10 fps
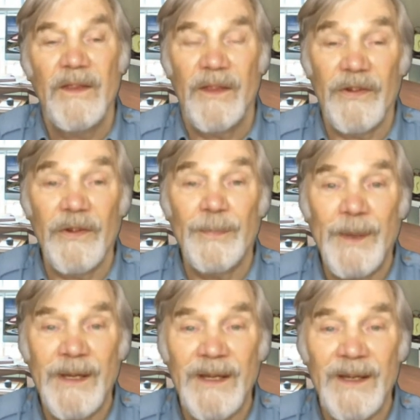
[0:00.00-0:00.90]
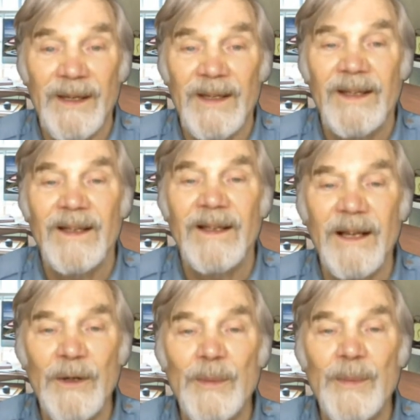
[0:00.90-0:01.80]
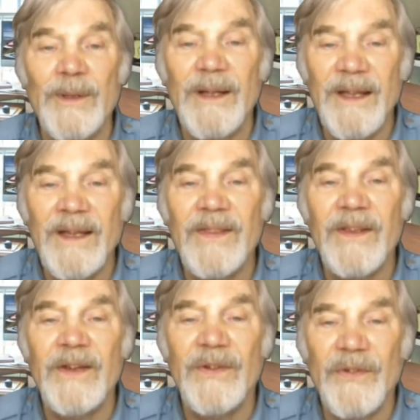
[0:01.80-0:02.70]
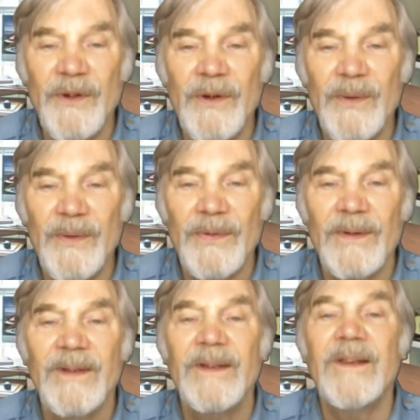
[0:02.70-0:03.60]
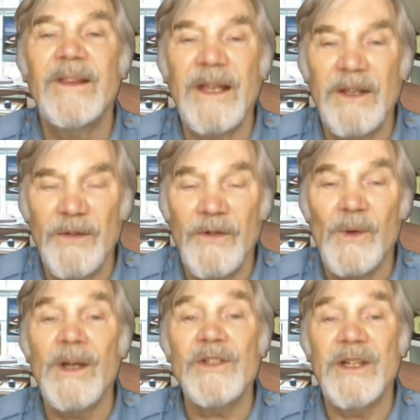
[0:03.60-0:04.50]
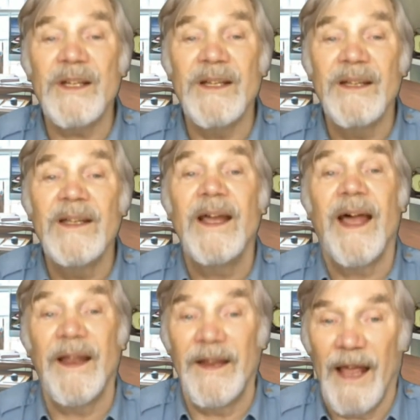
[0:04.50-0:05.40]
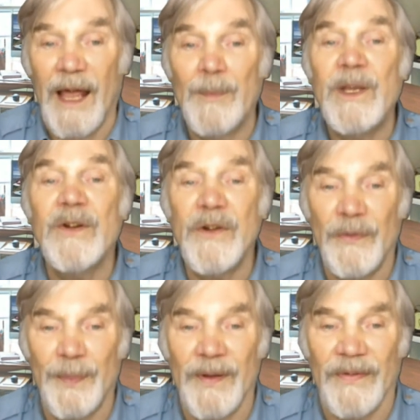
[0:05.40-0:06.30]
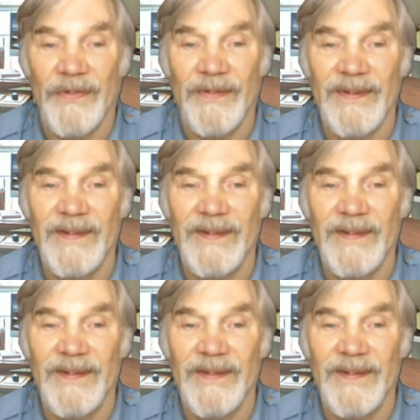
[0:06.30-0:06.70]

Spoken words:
This has been Global Atheist News. Thank you for watching and a happy Christmas.